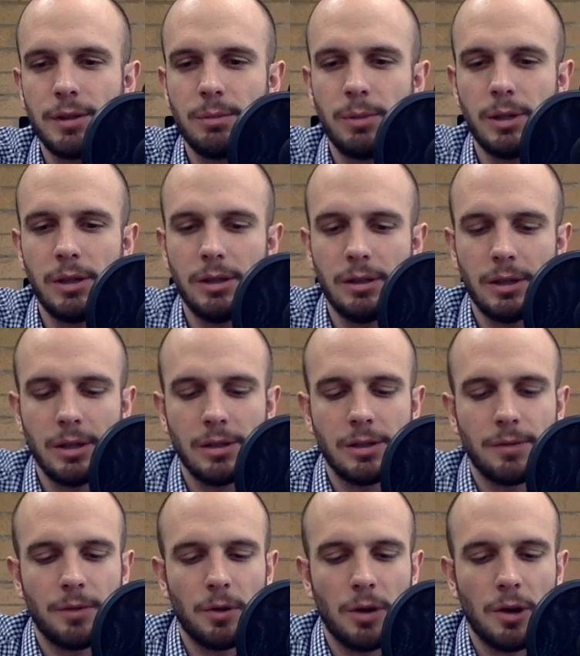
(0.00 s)
to be. It's
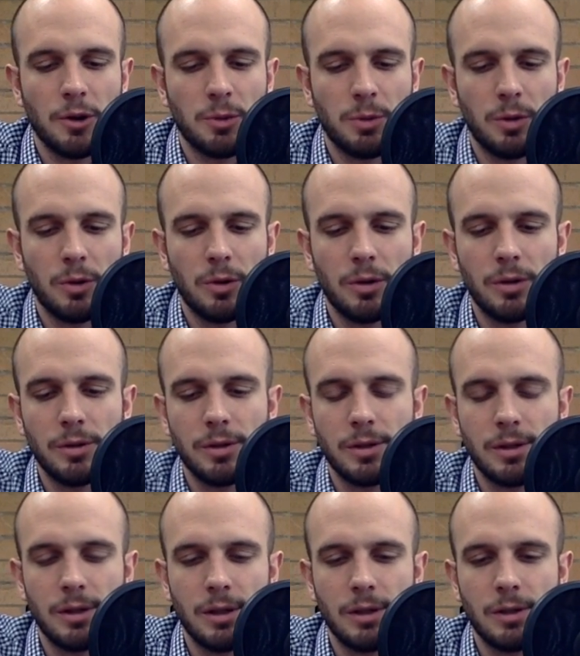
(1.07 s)
for
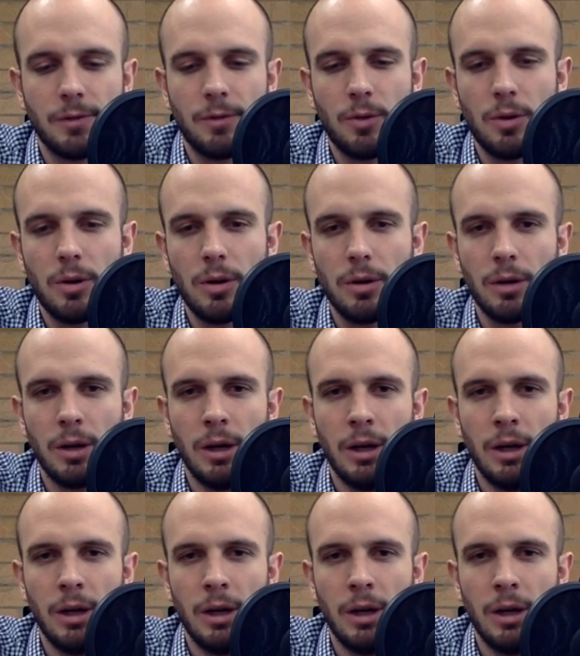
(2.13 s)
entrepreneurs. It's for